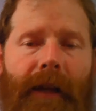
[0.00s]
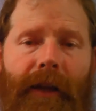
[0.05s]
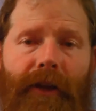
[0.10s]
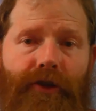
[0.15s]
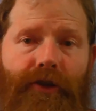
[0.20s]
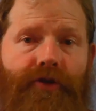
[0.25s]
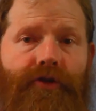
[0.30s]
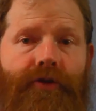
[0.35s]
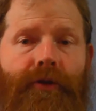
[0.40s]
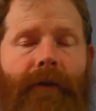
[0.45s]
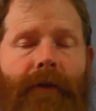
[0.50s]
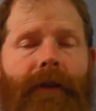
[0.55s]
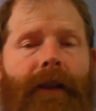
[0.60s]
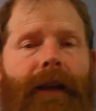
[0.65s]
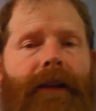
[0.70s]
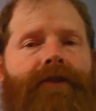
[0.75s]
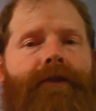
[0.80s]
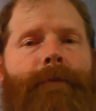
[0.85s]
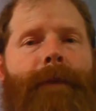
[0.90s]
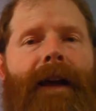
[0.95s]
It's true of
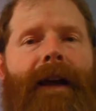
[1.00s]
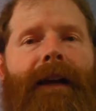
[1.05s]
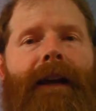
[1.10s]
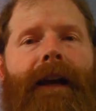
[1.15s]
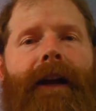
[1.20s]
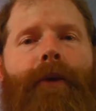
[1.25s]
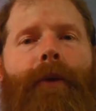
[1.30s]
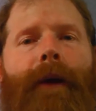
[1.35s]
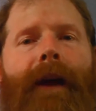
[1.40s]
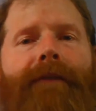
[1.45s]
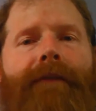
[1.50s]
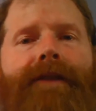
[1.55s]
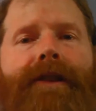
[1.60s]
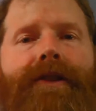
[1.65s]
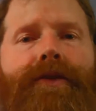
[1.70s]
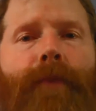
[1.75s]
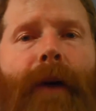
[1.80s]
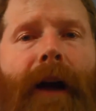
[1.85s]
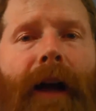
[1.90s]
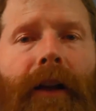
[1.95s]
electromagnetic waves
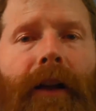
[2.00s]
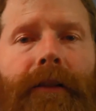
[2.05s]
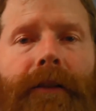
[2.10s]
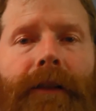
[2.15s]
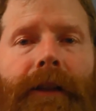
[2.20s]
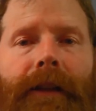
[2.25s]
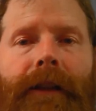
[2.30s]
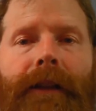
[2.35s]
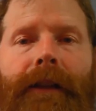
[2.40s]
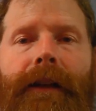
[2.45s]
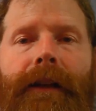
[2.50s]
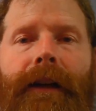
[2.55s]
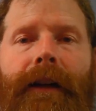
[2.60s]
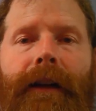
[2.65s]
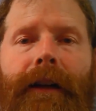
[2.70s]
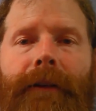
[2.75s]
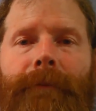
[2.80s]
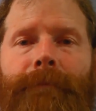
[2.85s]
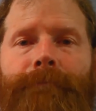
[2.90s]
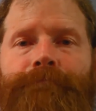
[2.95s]
as well.
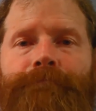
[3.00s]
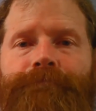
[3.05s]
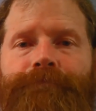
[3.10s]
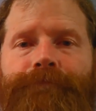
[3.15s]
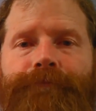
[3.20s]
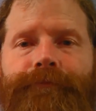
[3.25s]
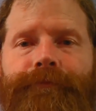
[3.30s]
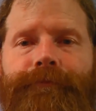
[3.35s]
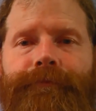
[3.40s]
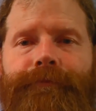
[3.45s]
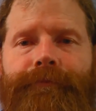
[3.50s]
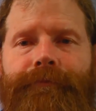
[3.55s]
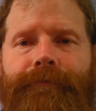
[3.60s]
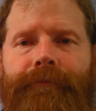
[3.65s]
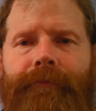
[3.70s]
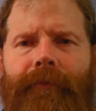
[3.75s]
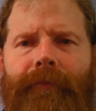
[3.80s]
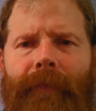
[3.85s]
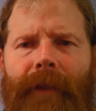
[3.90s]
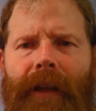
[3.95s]

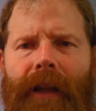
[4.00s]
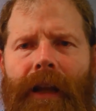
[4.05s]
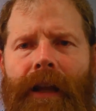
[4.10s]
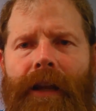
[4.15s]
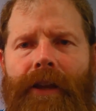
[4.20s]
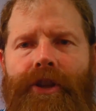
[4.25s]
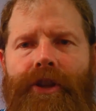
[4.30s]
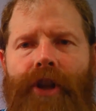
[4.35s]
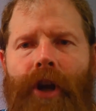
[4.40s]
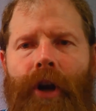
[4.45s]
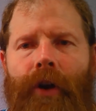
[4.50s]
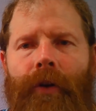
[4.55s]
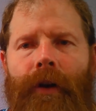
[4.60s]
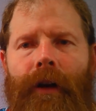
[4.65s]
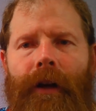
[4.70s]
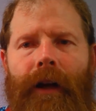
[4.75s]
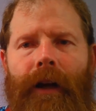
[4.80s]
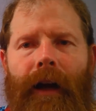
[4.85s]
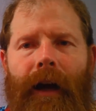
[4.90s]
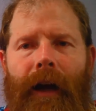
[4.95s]
And so
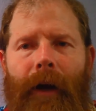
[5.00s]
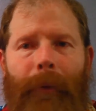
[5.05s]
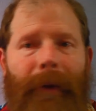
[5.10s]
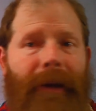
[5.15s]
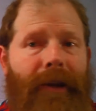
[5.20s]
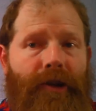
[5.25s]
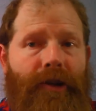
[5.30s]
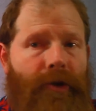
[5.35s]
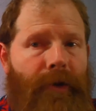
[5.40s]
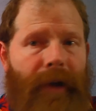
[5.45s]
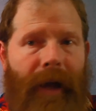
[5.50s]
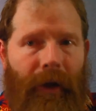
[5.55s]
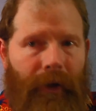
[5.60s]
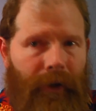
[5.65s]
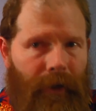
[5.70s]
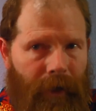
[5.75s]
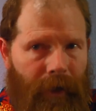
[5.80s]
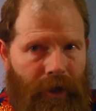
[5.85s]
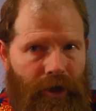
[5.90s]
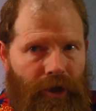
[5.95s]
we could do
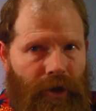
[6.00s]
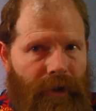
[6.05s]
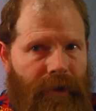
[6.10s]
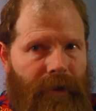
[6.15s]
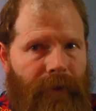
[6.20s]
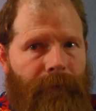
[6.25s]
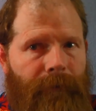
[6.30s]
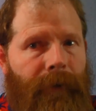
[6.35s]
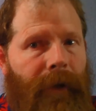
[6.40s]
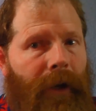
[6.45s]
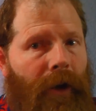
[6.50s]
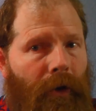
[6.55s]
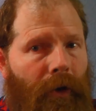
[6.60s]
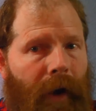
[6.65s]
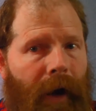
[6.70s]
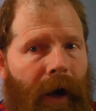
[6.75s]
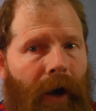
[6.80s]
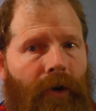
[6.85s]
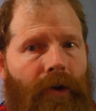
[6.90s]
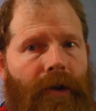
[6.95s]
calculations to
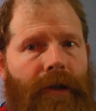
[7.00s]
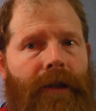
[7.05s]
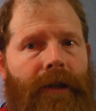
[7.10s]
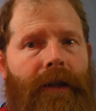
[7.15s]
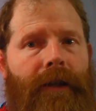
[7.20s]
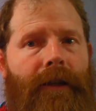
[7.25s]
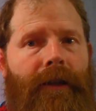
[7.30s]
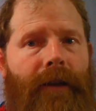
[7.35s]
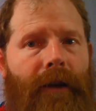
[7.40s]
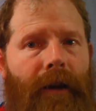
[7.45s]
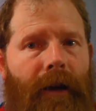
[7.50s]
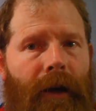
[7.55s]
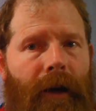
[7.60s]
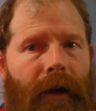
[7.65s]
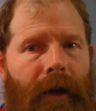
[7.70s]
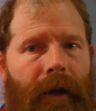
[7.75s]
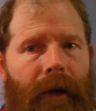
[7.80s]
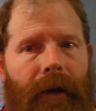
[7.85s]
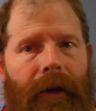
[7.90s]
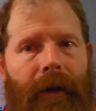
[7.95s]
figure out
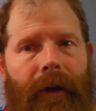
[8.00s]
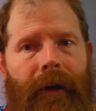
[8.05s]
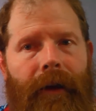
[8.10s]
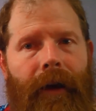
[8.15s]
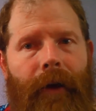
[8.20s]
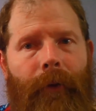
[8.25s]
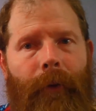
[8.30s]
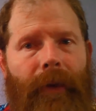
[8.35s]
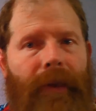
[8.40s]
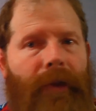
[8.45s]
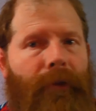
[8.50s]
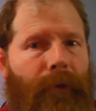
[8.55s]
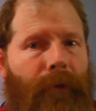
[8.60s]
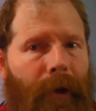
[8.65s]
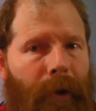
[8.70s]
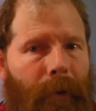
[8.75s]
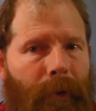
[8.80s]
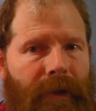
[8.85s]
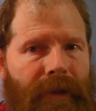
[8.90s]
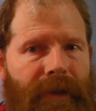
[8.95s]
what the
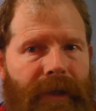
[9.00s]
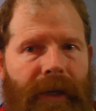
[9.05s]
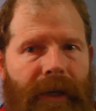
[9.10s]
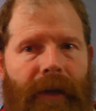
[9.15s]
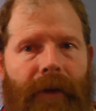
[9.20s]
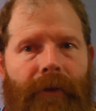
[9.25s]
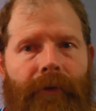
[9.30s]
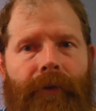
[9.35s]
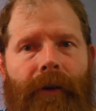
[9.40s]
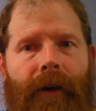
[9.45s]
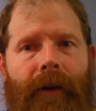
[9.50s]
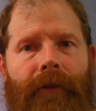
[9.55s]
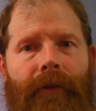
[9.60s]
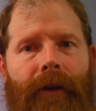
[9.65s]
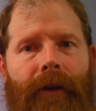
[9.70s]
frequency of